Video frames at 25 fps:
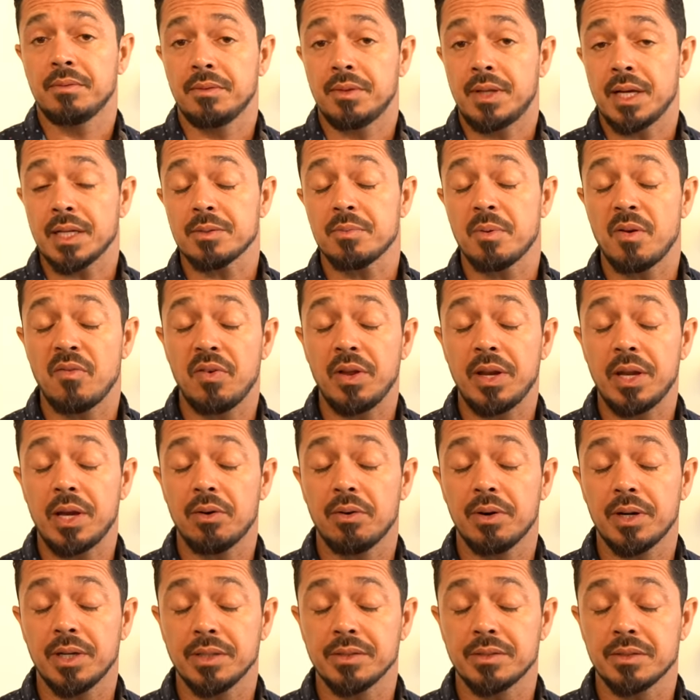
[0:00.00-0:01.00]
That's my
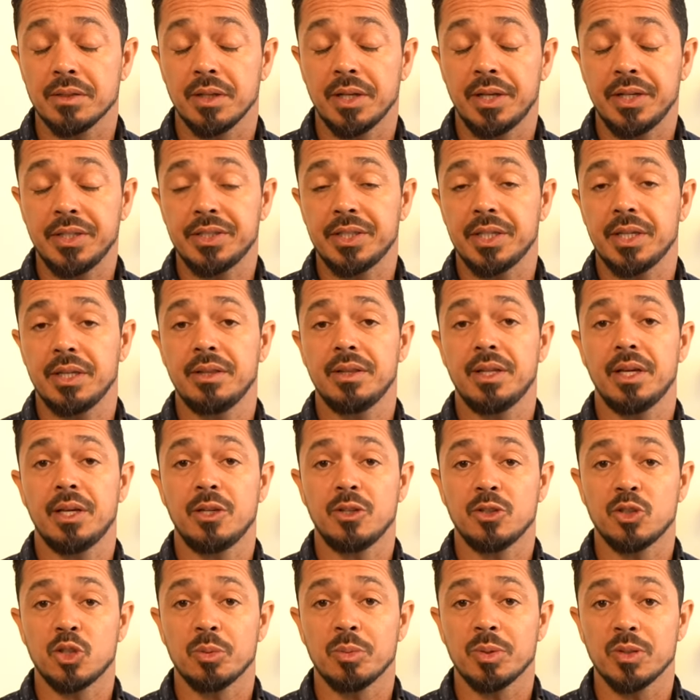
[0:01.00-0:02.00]
video on insulation. Thank
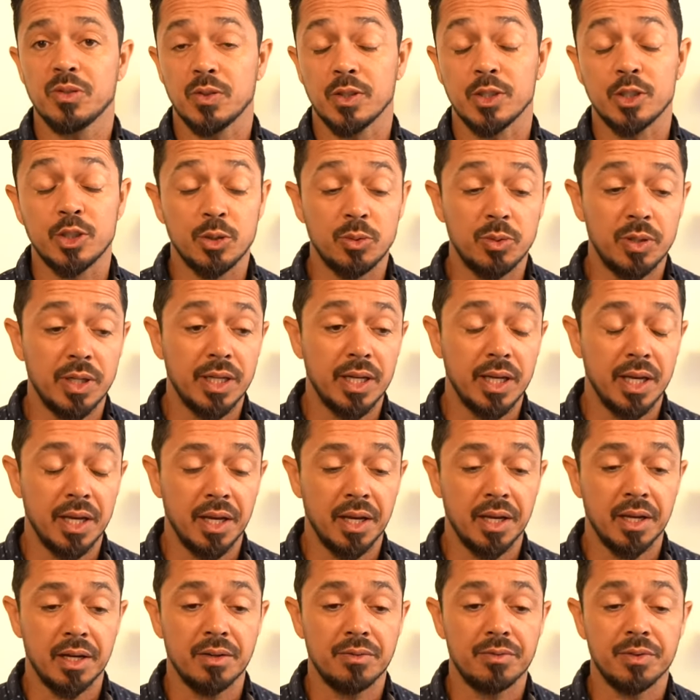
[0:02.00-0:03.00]
you so much for tuning
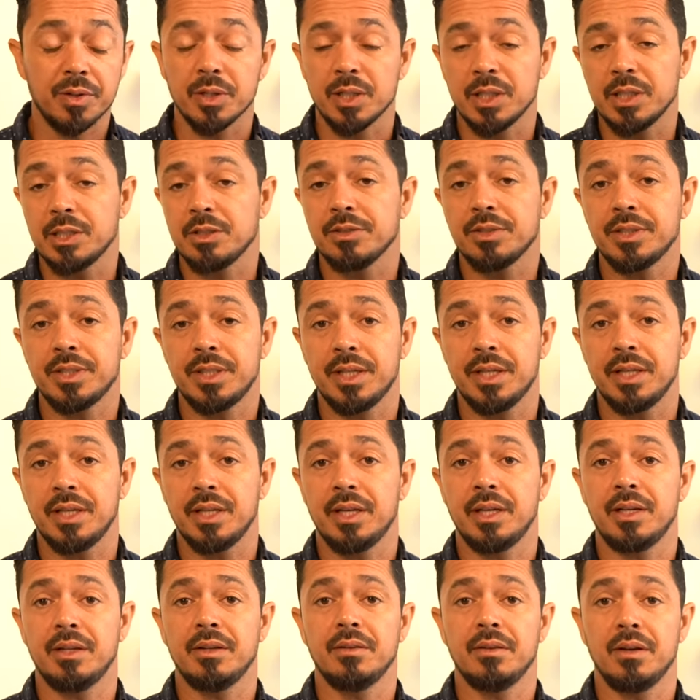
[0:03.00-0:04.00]
in. If you're interested
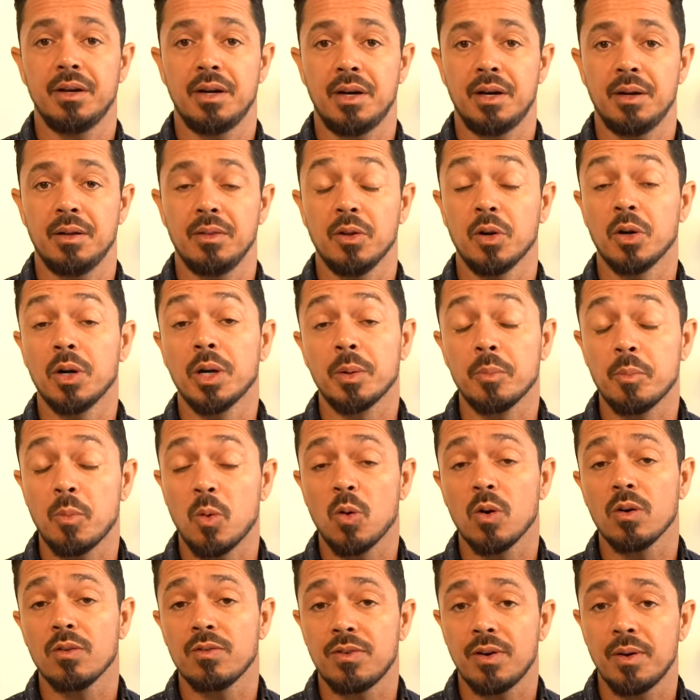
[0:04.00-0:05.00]
in uh, learning
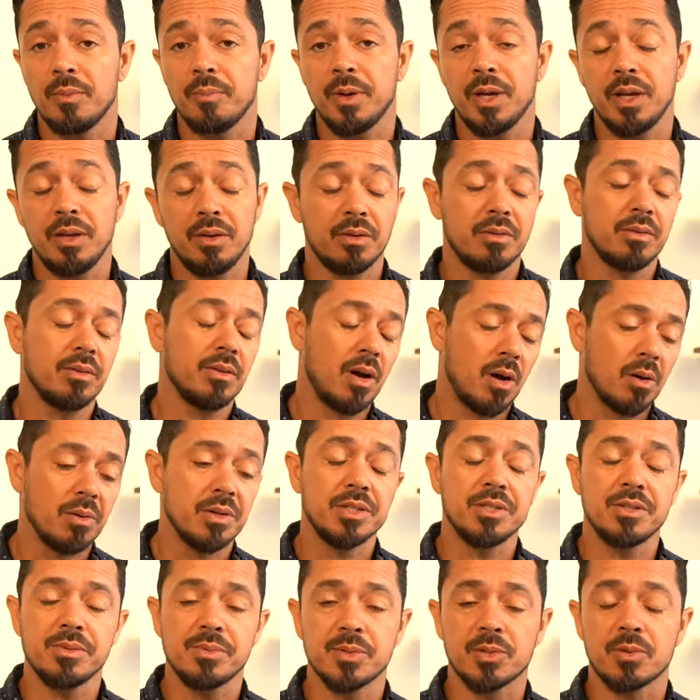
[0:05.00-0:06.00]
more from me, you can
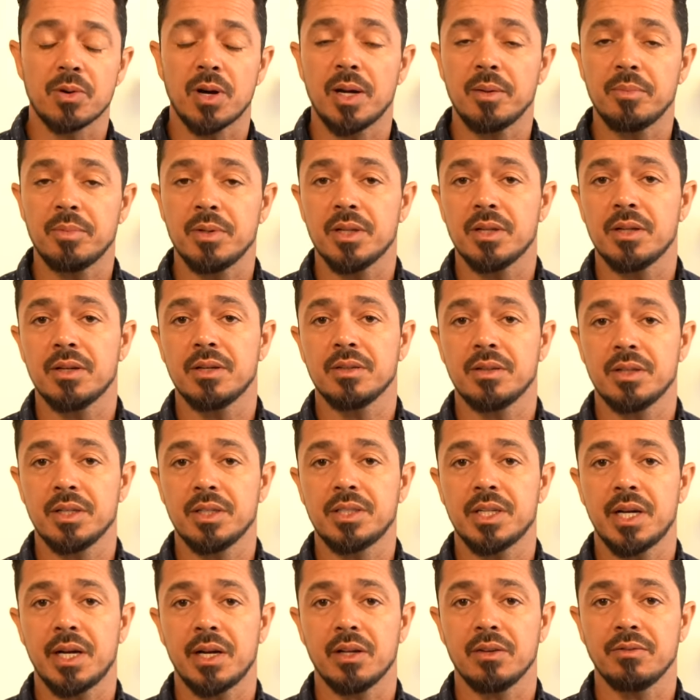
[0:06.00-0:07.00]
always subscribe to the, the
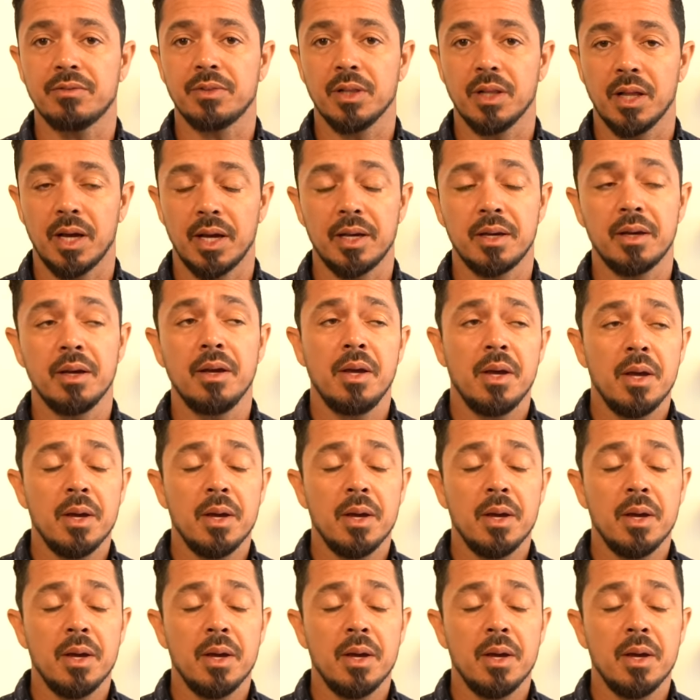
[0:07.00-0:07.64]
channel if you like.